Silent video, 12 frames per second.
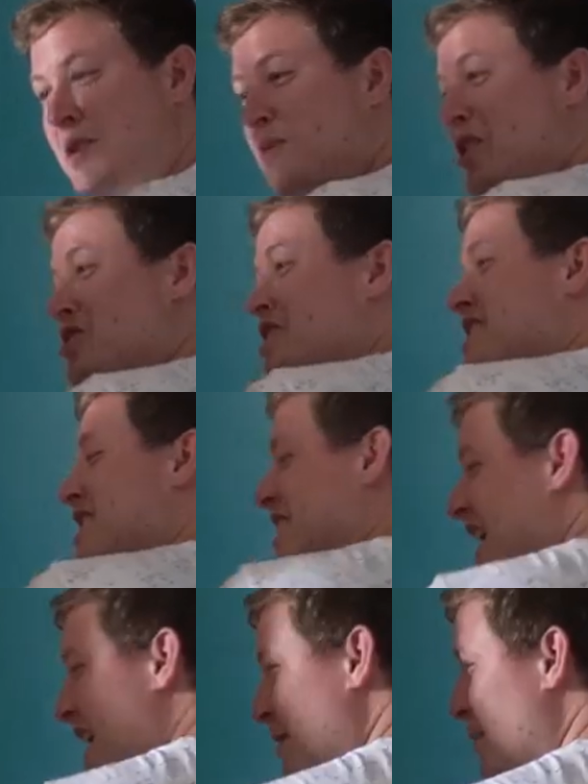an emergency
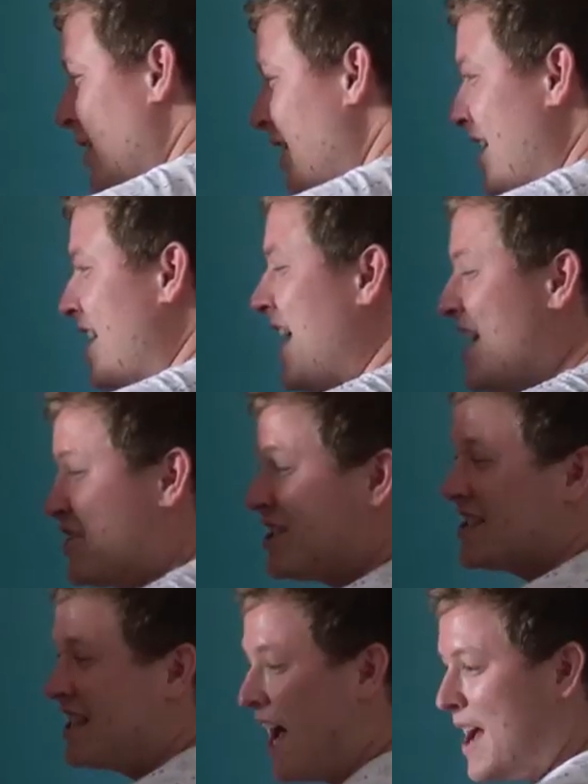game.
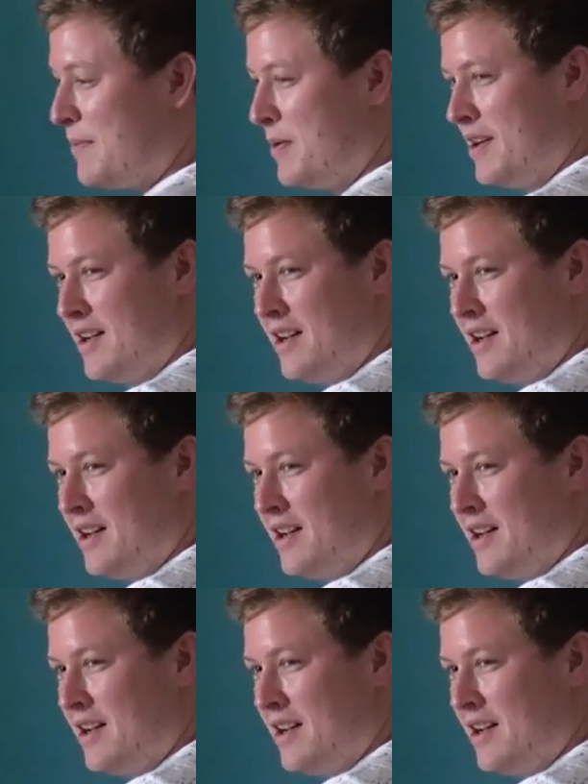It's not.